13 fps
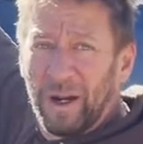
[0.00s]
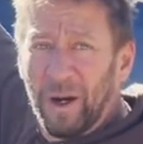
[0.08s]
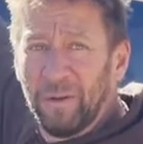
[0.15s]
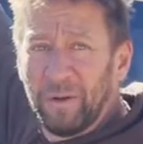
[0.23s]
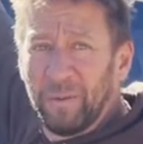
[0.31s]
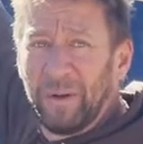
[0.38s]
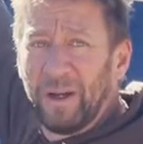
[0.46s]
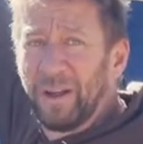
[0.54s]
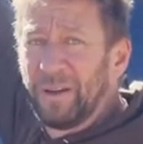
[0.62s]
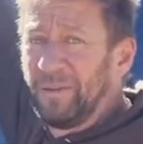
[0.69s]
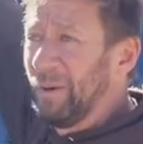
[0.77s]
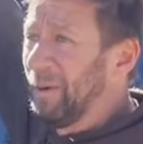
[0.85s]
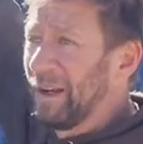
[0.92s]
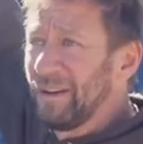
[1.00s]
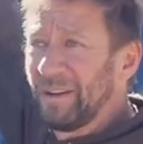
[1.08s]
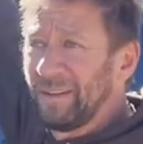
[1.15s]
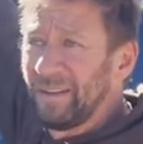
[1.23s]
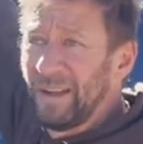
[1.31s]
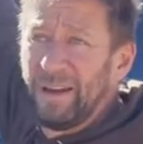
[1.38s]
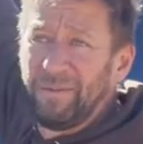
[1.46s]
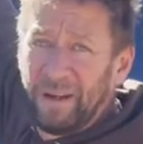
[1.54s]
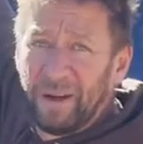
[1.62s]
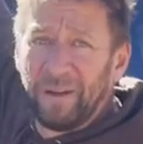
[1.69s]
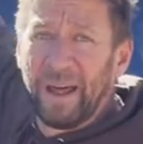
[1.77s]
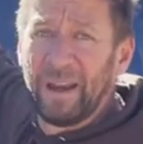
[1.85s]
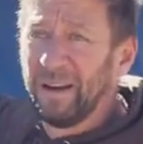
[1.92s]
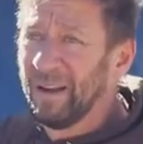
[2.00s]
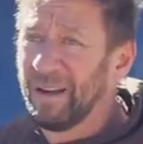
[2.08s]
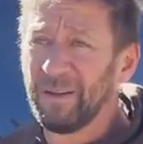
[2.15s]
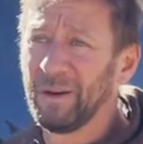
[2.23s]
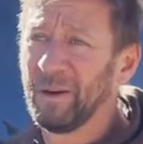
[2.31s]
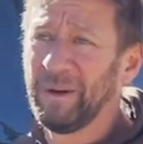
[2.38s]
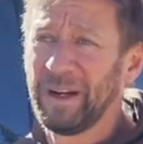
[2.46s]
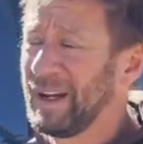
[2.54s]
to overbuild, if you want to just save, that little bit of